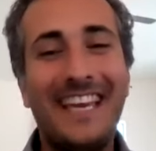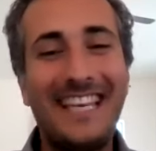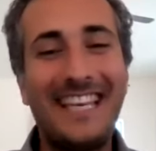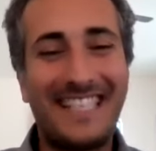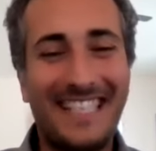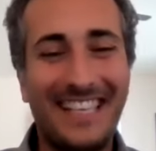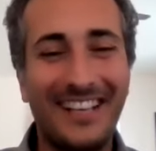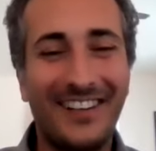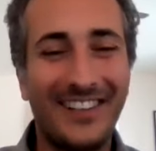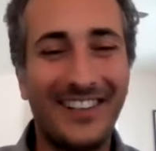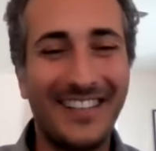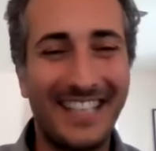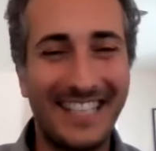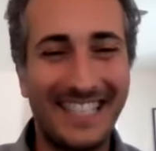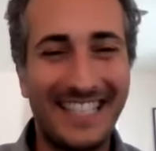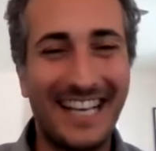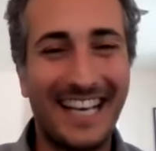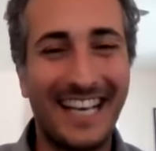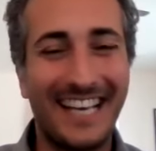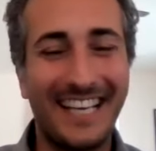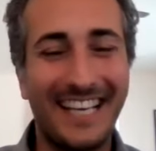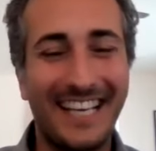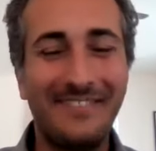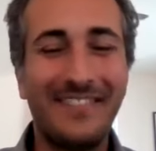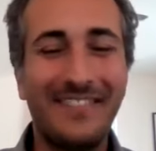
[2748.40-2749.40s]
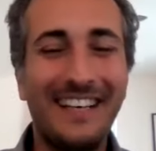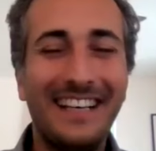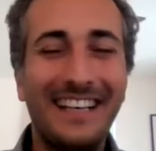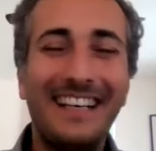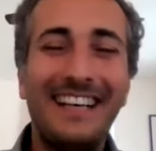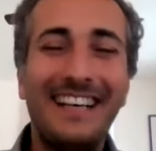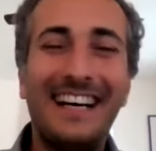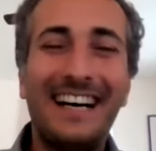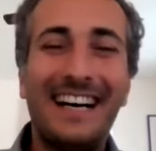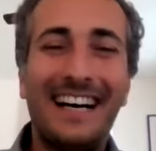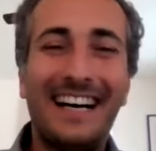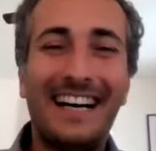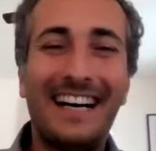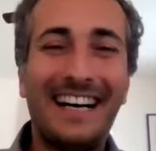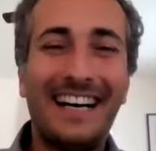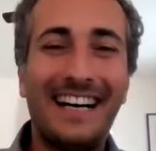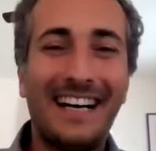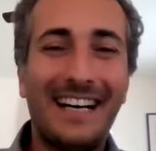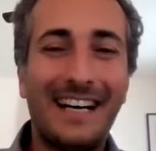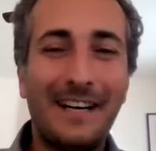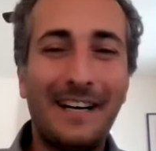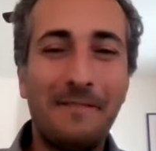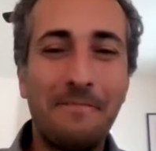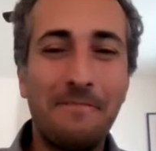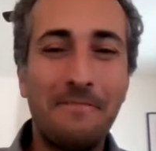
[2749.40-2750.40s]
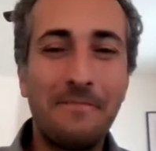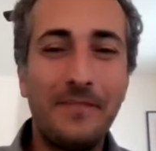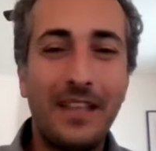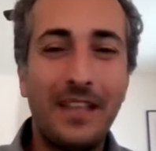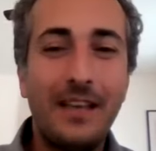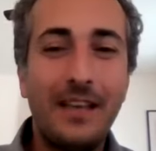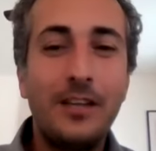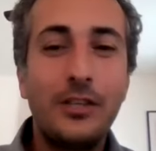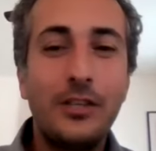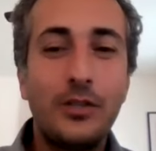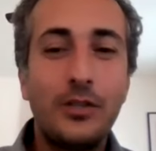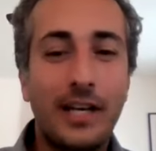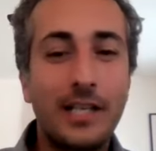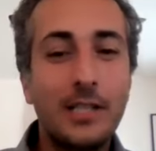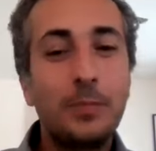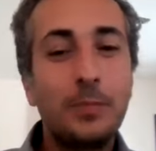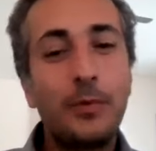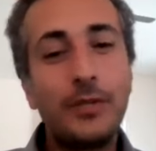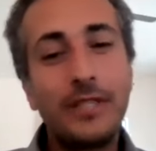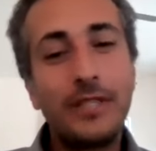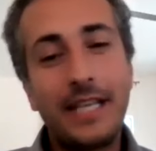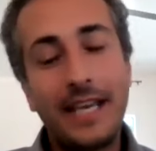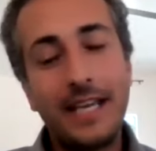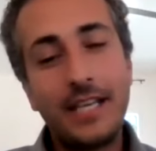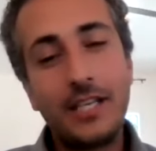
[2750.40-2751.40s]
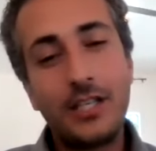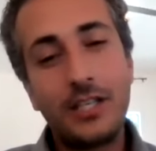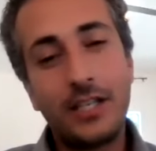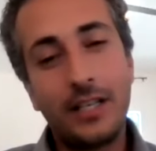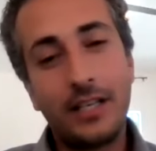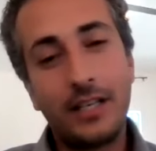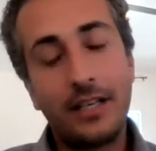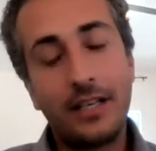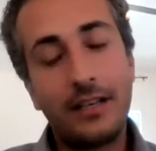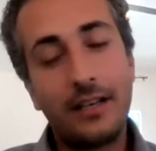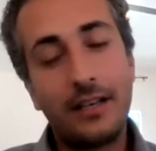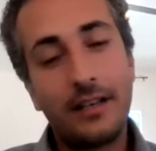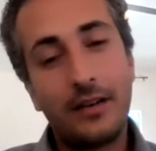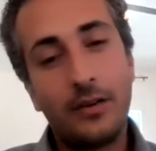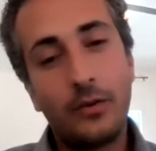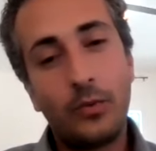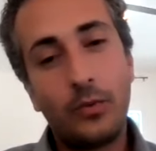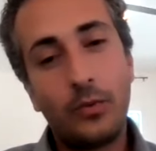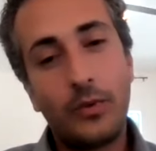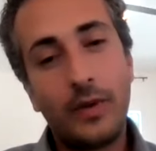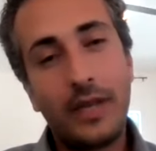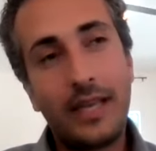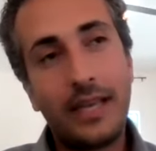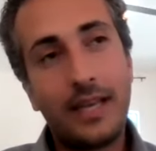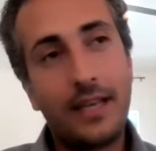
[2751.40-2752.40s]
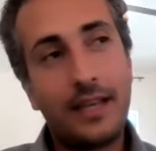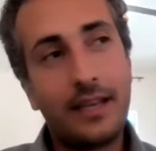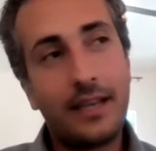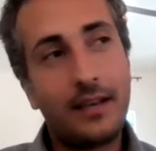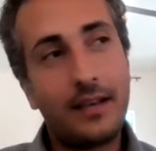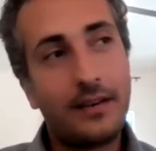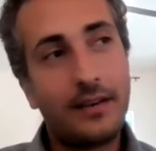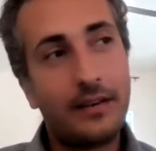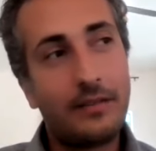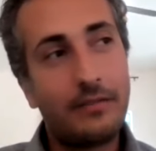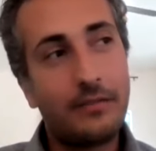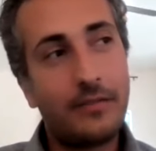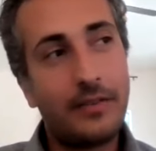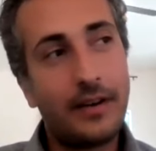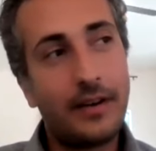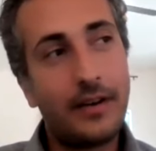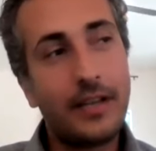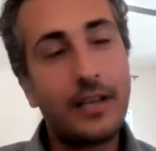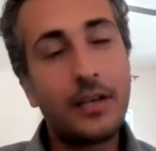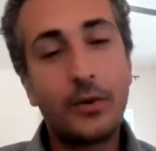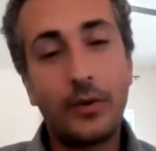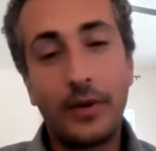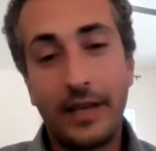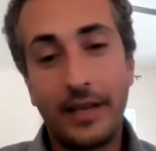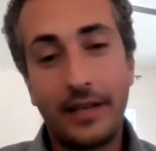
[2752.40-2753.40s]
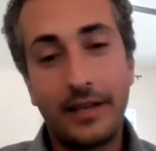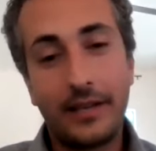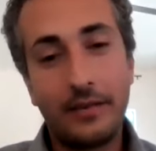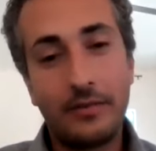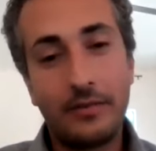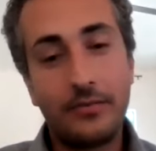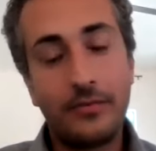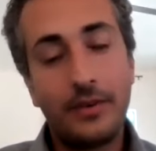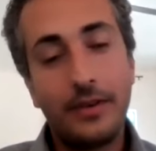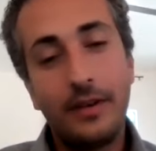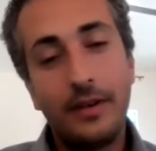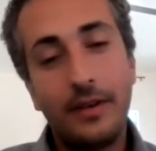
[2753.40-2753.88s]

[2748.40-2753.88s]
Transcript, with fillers: face all the time. Um, transportation, we are very creative.